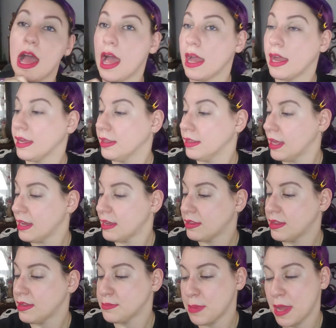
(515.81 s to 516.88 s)
I like
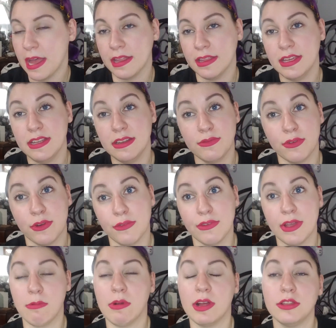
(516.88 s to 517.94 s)
this palette for if
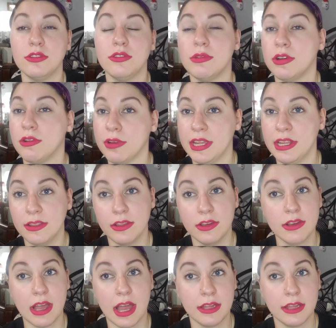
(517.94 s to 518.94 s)
I want to do a green look.